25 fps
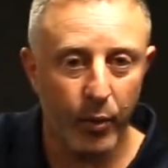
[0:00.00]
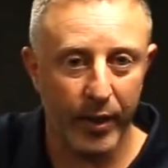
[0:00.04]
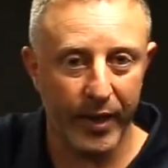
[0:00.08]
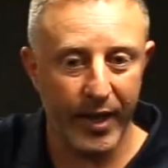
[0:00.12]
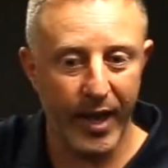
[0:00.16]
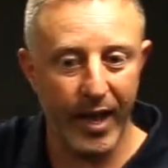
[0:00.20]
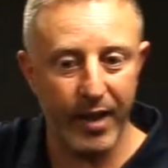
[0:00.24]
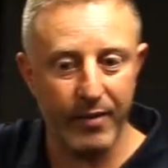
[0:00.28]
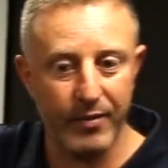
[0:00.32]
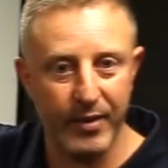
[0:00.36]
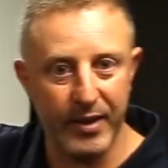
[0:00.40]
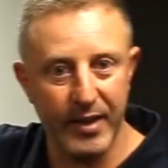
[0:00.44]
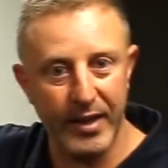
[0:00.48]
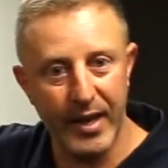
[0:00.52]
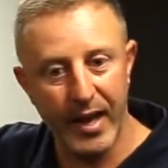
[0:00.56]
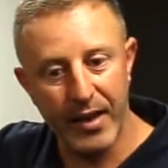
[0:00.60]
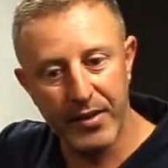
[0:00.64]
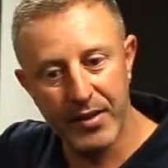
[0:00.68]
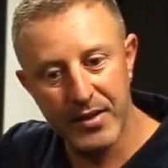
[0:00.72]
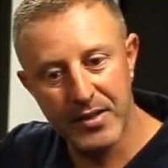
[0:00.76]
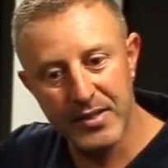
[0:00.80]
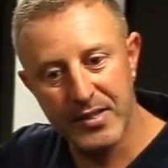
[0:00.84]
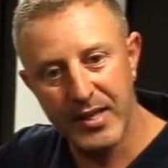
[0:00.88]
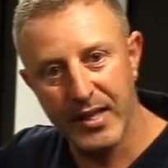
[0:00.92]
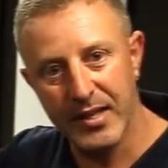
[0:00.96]
we have
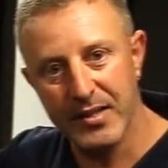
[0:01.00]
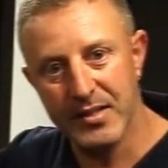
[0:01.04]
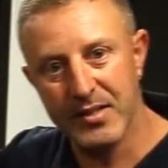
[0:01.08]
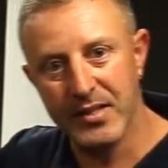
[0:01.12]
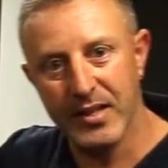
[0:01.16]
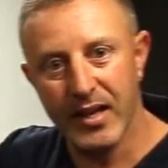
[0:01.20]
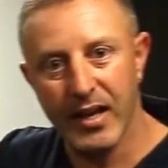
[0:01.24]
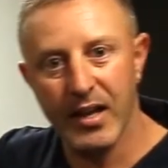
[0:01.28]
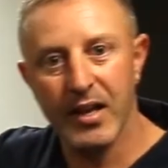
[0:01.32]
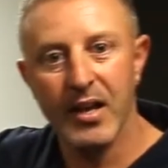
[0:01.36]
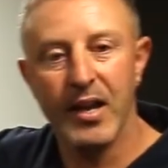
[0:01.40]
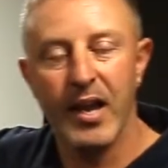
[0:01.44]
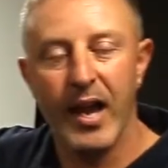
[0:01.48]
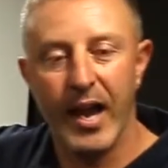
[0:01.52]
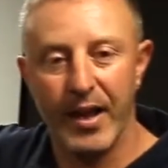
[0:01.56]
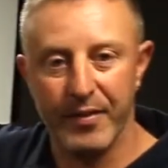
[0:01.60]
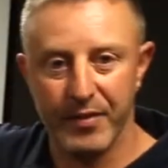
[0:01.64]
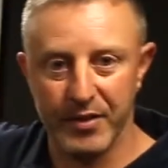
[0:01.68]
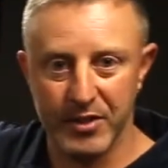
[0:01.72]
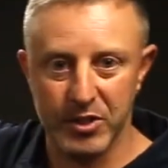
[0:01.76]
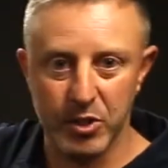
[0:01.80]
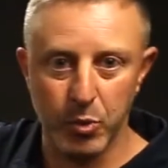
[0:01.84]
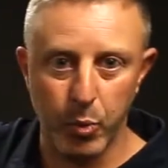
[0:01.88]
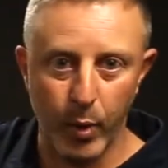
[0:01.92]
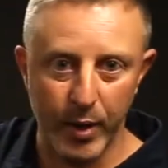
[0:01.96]
another sensor at
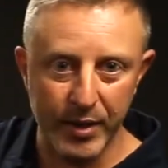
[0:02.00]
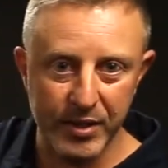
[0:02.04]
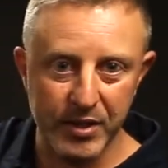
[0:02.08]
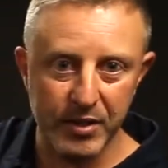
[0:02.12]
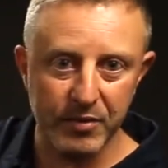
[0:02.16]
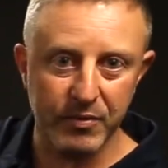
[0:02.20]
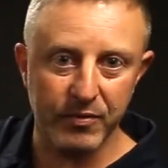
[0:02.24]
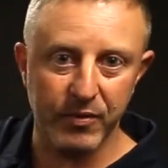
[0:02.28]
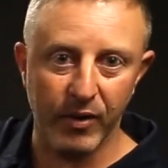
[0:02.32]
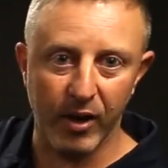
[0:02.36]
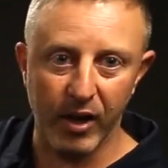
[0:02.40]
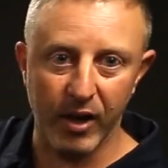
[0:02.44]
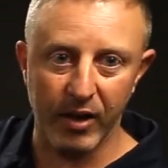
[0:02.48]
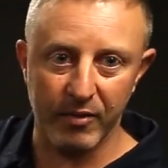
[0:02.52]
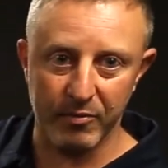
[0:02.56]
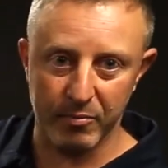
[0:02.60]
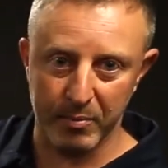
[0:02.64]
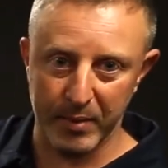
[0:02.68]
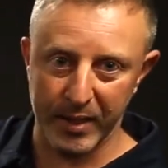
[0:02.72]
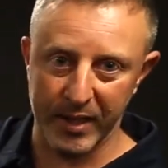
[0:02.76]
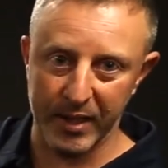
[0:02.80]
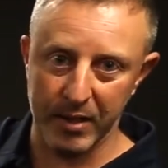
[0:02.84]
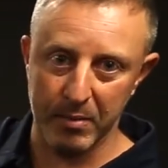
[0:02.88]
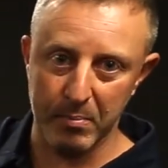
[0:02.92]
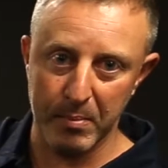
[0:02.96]
the 25
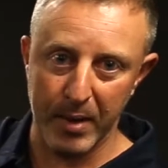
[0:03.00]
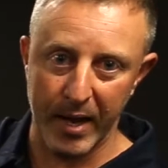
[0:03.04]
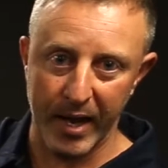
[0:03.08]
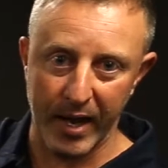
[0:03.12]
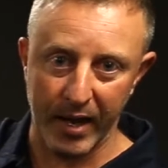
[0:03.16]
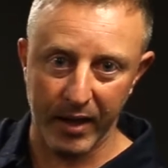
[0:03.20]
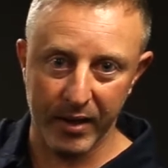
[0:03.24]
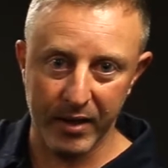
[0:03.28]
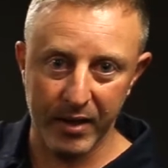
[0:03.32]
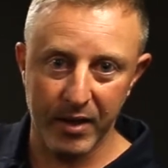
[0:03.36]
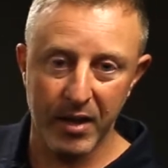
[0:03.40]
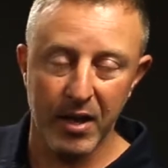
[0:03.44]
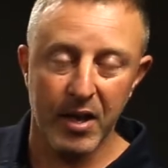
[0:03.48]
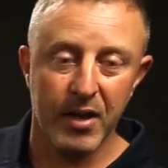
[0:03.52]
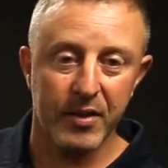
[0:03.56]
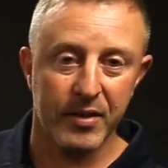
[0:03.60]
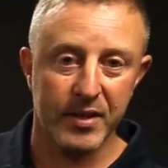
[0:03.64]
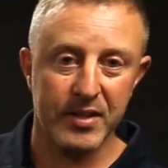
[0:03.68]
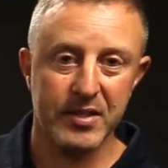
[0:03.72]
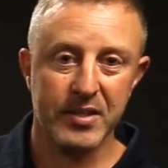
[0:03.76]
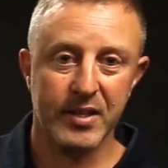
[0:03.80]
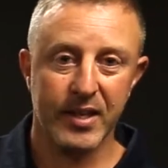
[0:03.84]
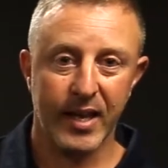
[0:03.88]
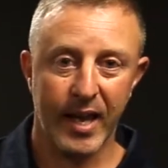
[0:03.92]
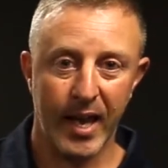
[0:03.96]
meter mark.
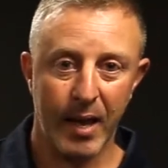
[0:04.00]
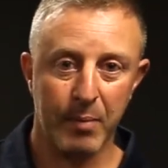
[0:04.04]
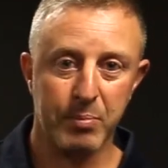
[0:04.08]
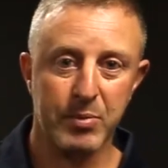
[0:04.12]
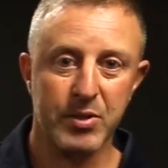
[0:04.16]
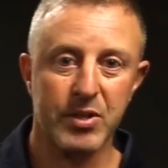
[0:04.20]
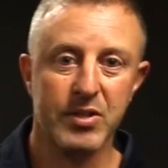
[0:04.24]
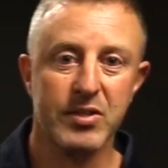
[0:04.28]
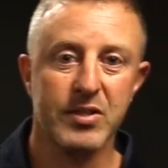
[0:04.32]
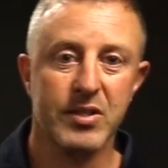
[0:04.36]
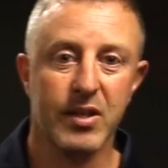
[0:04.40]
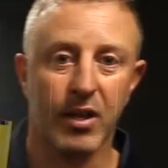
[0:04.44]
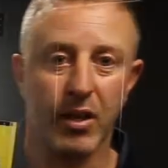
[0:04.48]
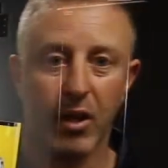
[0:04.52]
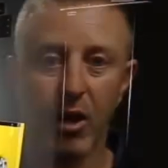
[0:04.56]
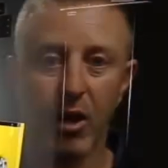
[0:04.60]
This captures the